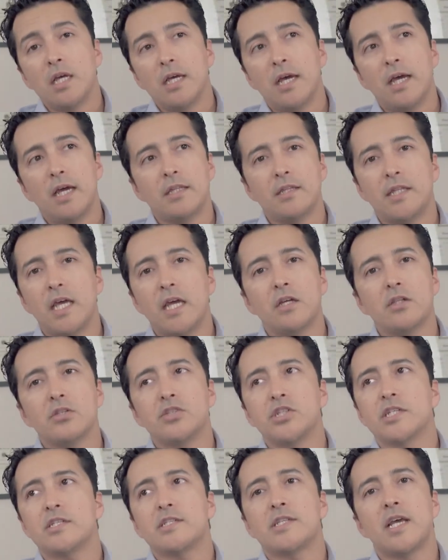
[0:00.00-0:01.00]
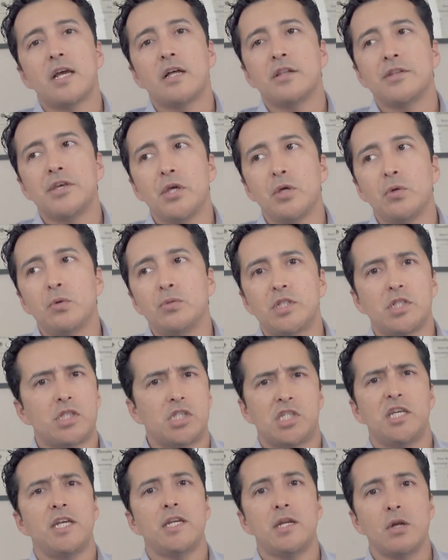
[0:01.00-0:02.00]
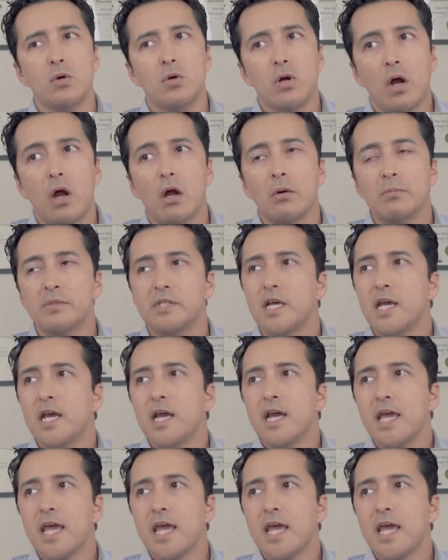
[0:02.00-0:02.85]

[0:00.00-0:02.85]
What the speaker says: They'll just tell you, just eat no carbs.